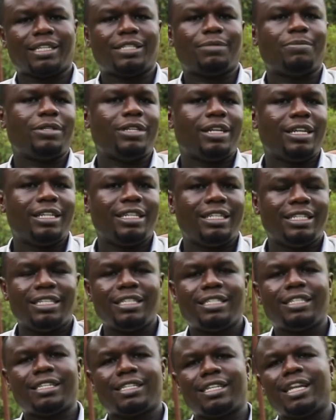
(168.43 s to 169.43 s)
especially
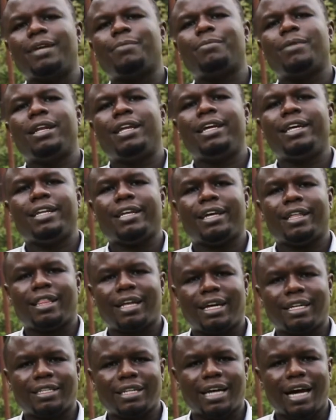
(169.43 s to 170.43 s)
diseases like malaria
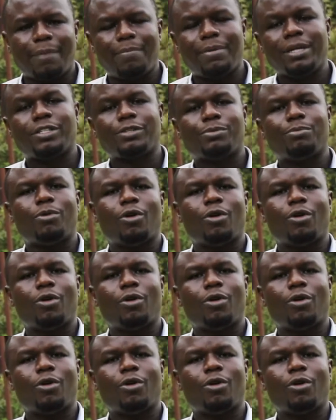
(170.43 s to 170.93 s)
that happens